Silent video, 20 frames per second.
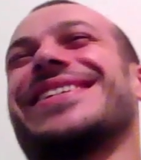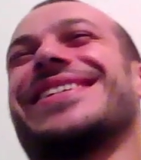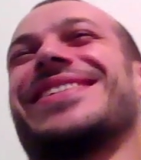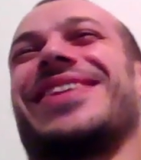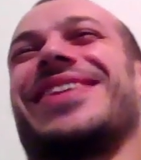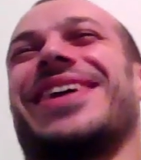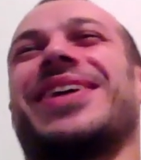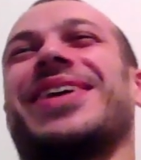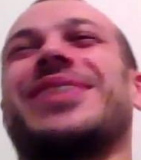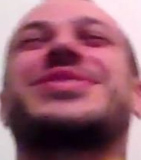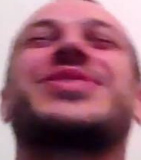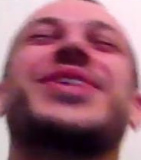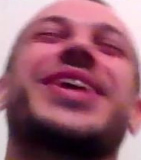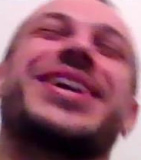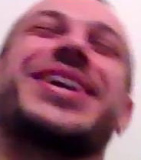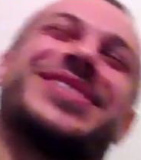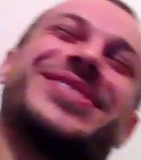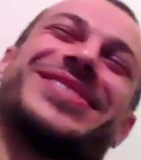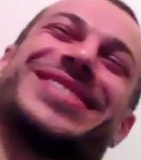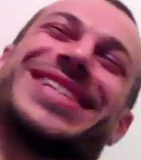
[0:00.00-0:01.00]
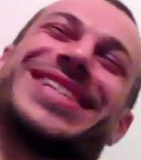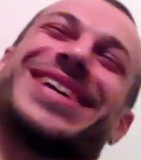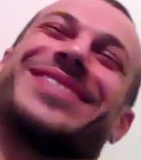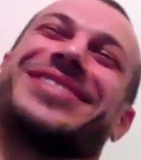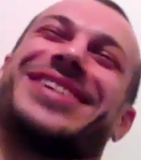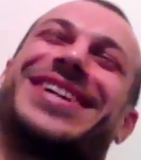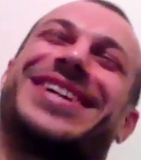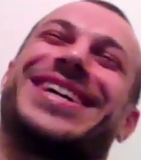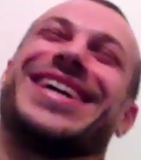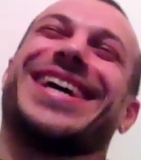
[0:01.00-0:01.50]
All right, I'll try and use that
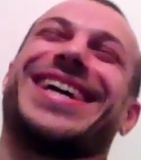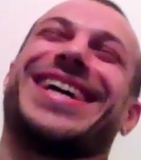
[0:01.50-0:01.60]
one.